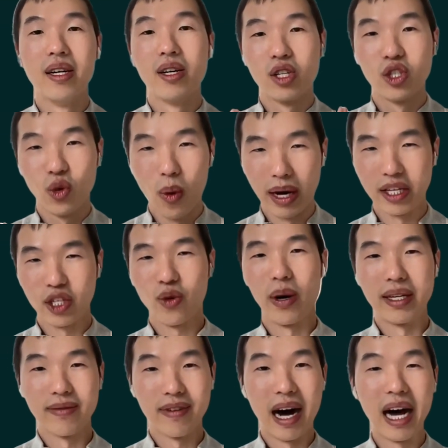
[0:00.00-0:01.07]

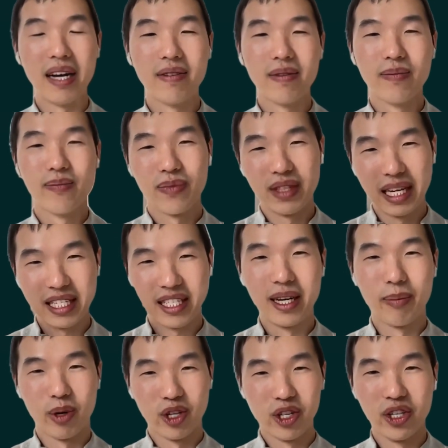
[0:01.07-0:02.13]
2025. That's
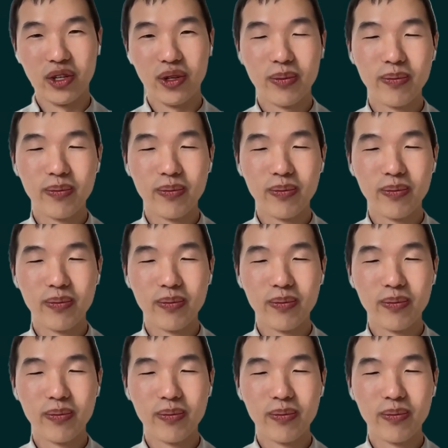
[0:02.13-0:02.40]
number 2.